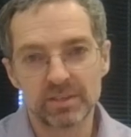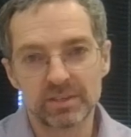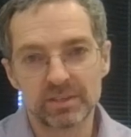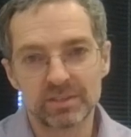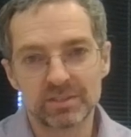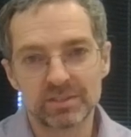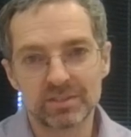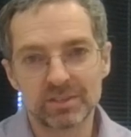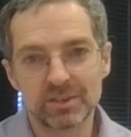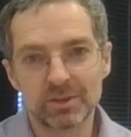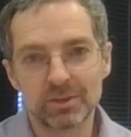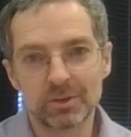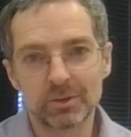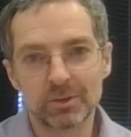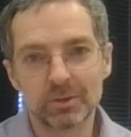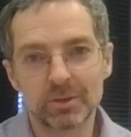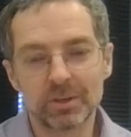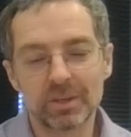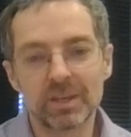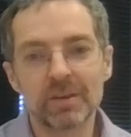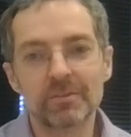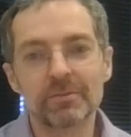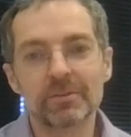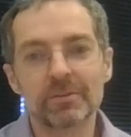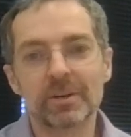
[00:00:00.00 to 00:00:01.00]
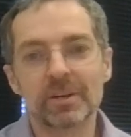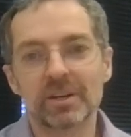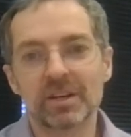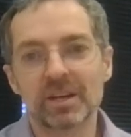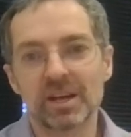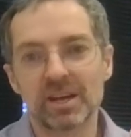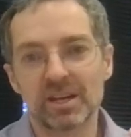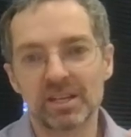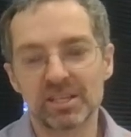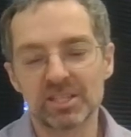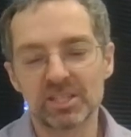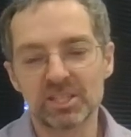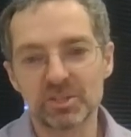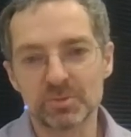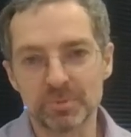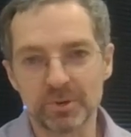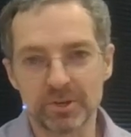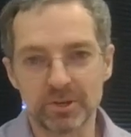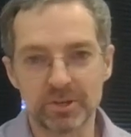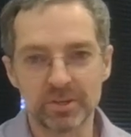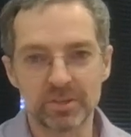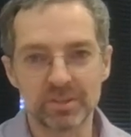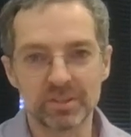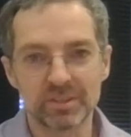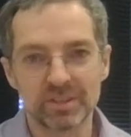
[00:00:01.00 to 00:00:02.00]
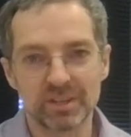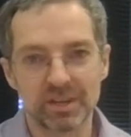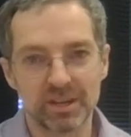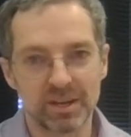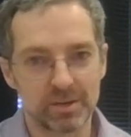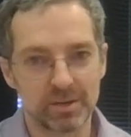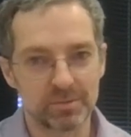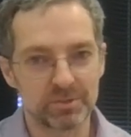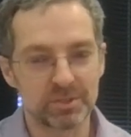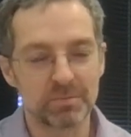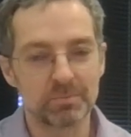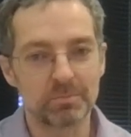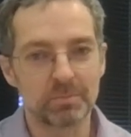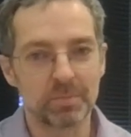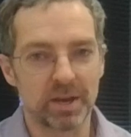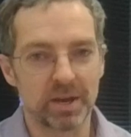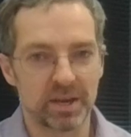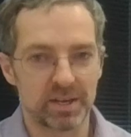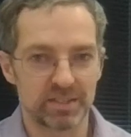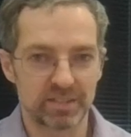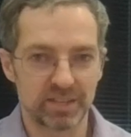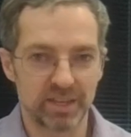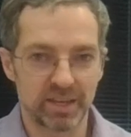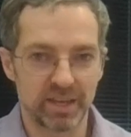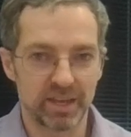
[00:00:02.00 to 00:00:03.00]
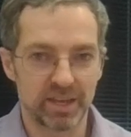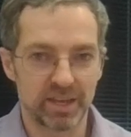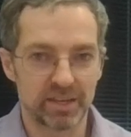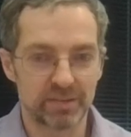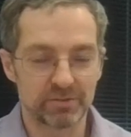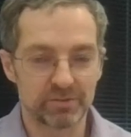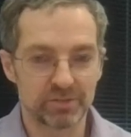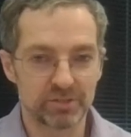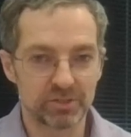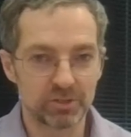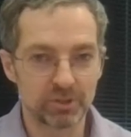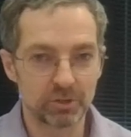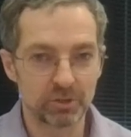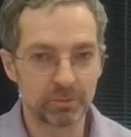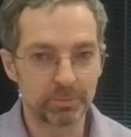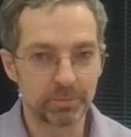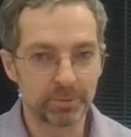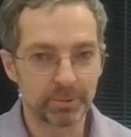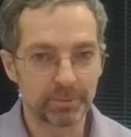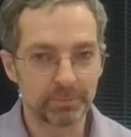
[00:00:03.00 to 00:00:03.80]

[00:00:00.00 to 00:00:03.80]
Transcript: So if our customer comes and buys a can of soup,